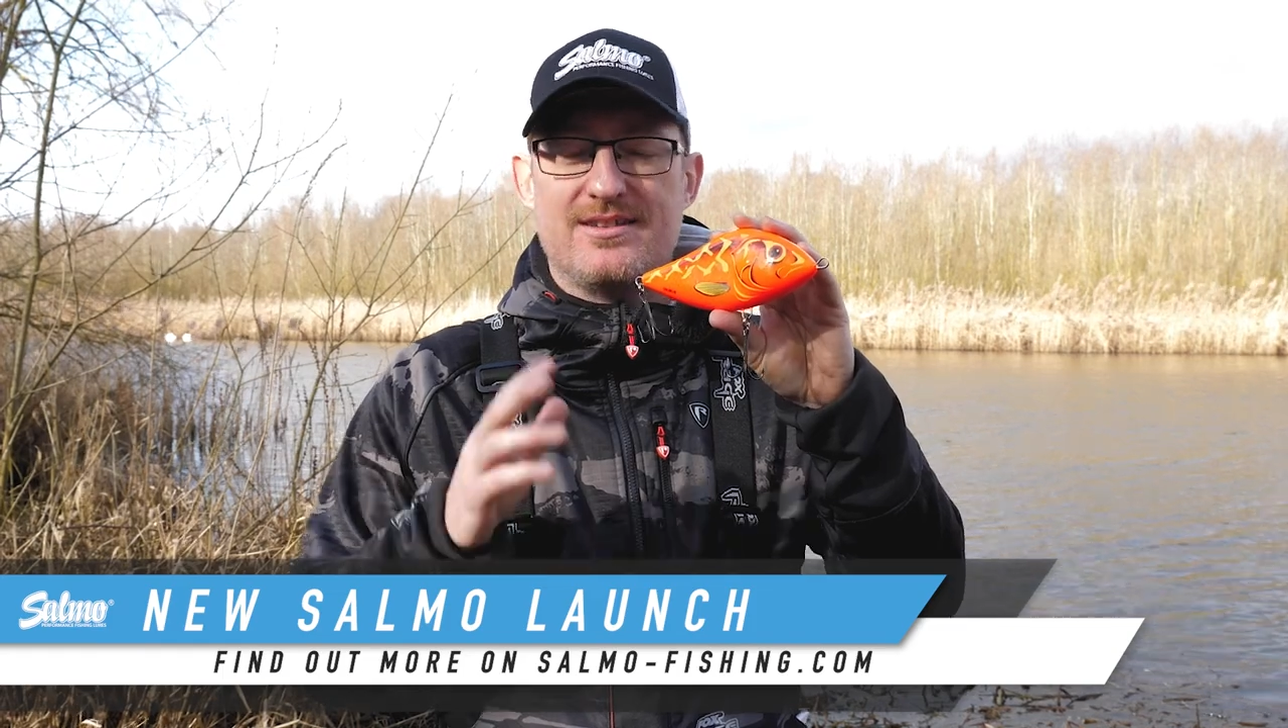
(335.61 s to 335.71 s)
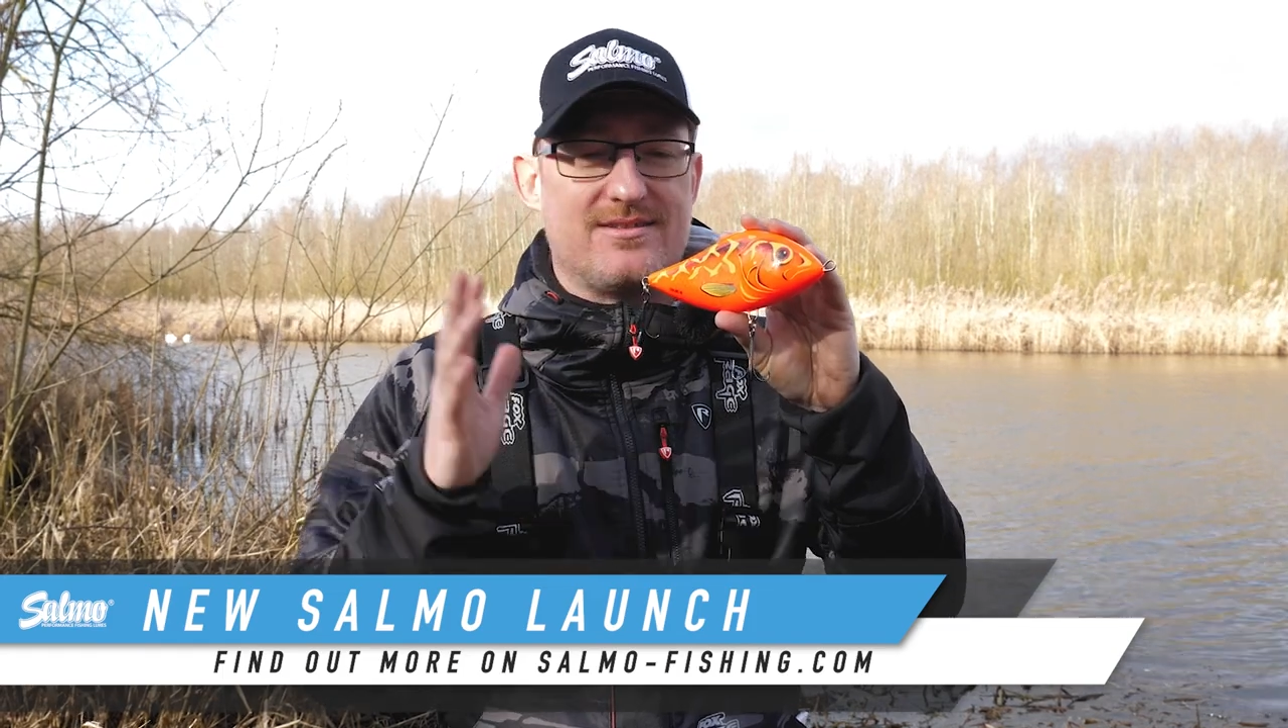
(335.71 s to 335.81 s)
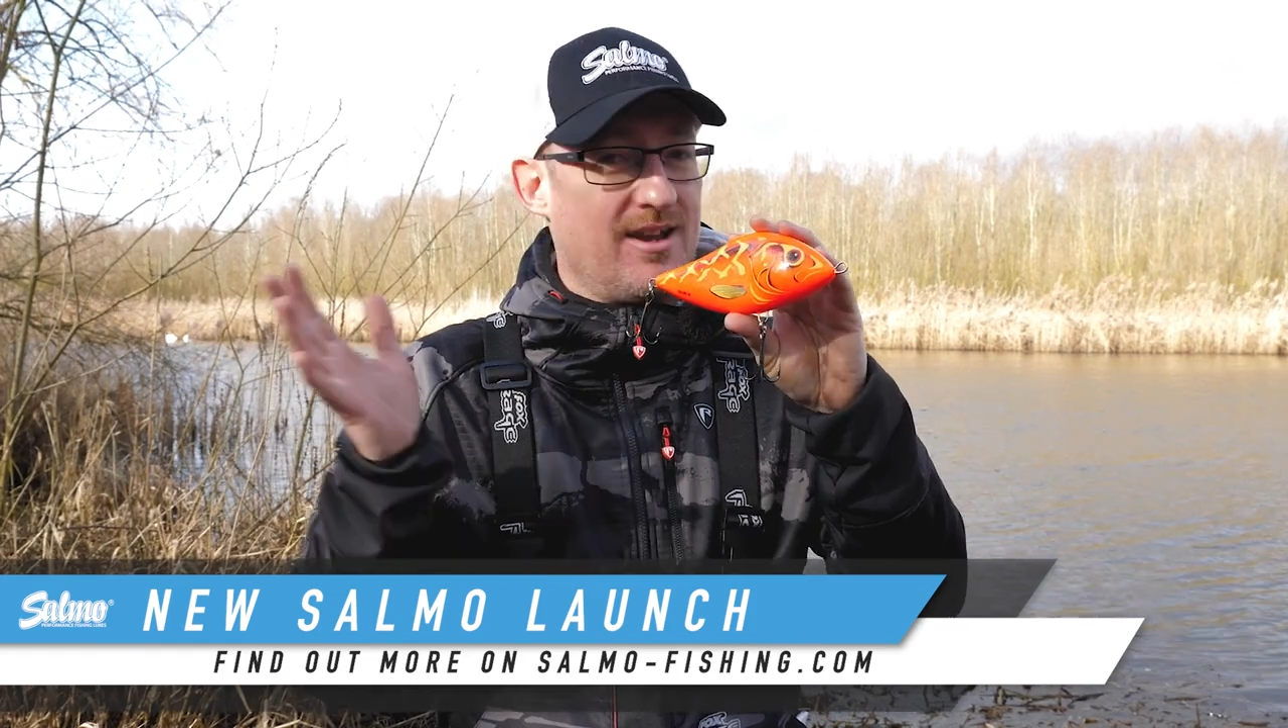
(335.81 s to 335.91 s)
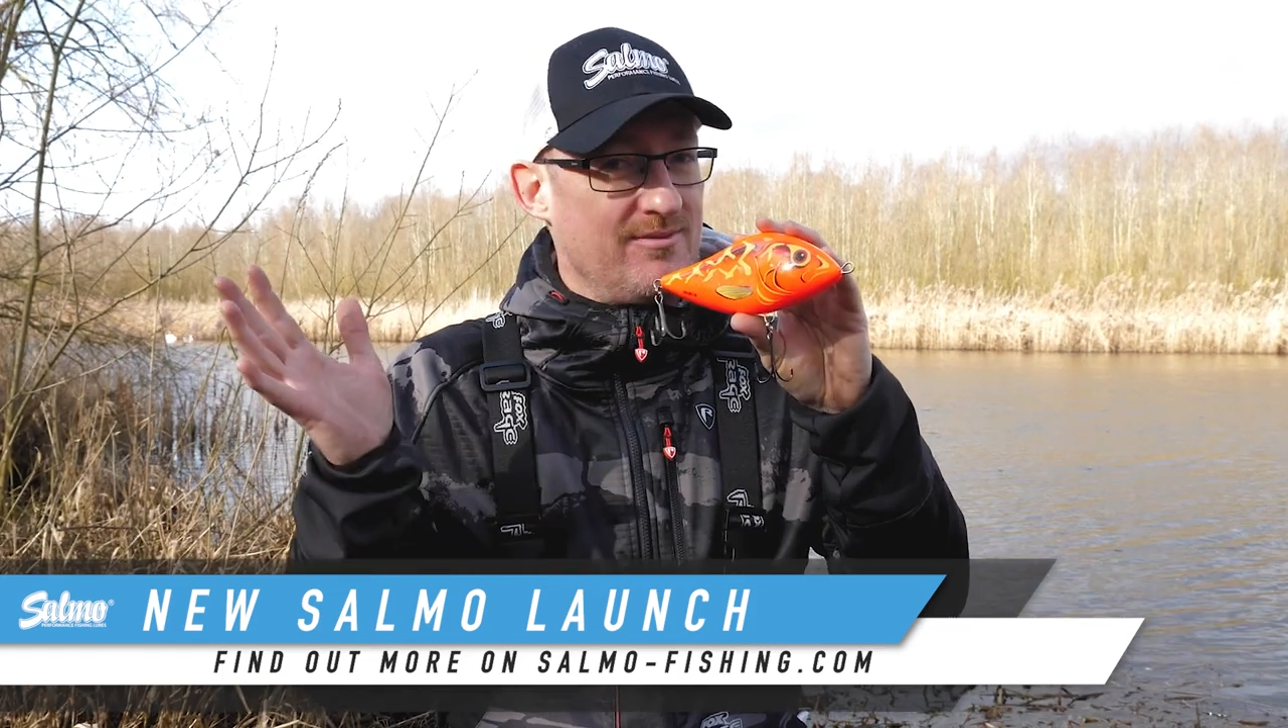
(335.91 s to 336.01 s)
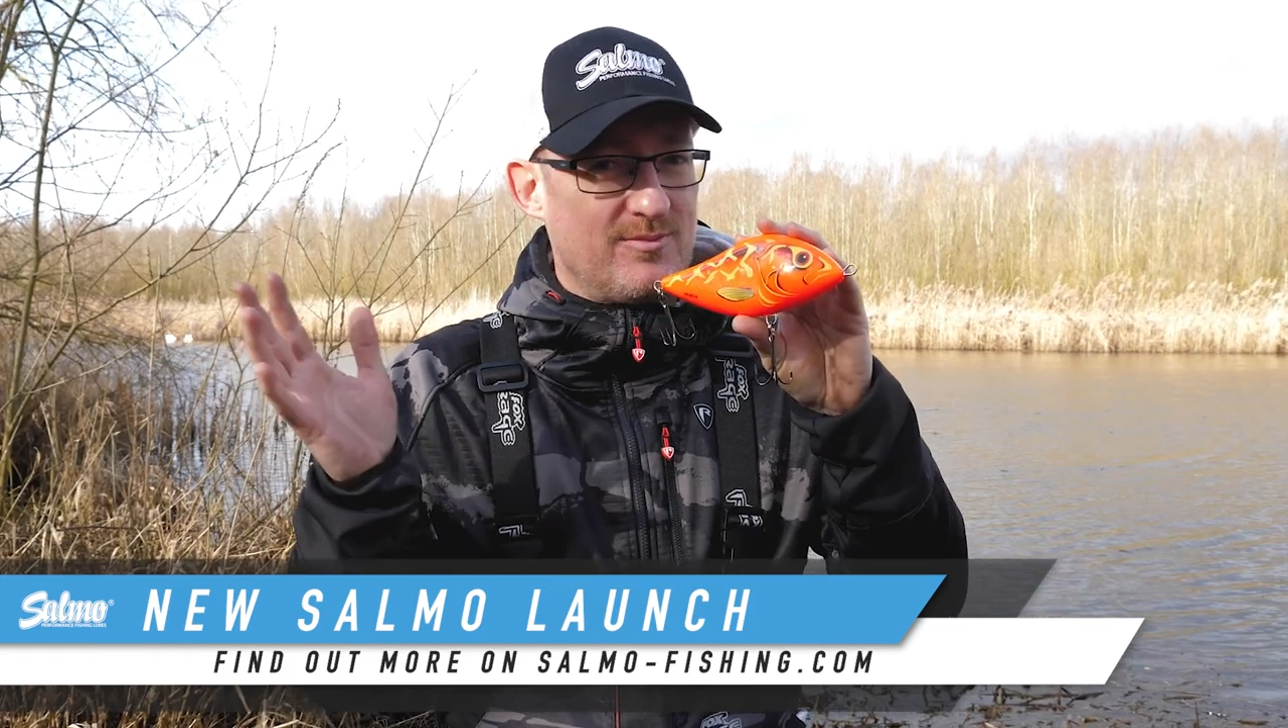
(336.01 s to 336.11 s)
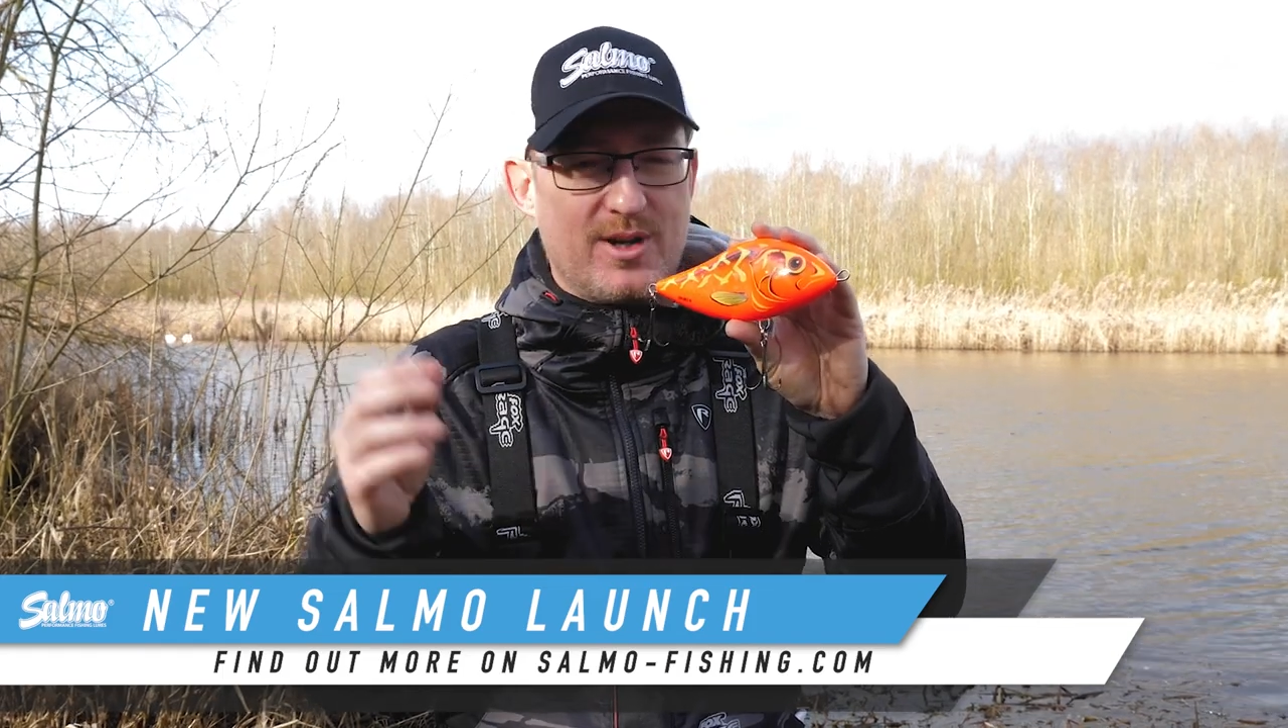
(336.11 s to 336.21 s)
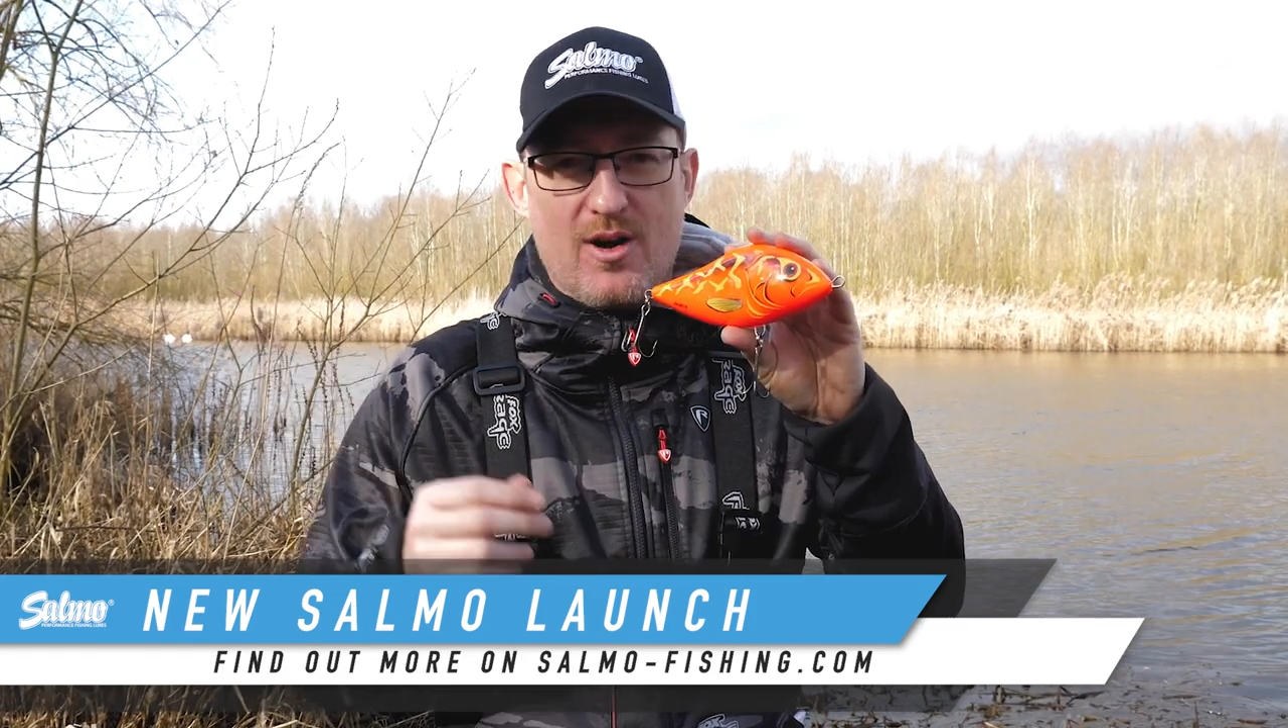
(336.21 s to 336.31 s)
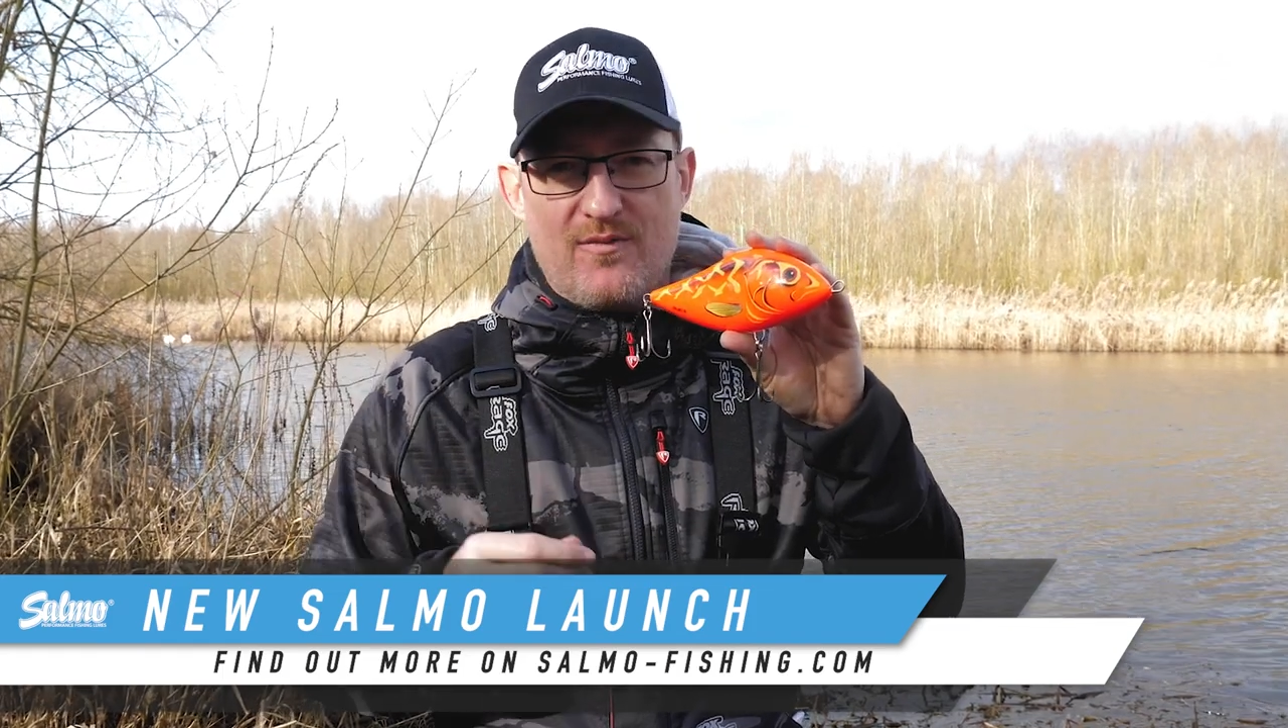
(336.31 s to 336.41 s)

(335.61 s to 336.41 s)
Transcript: So we've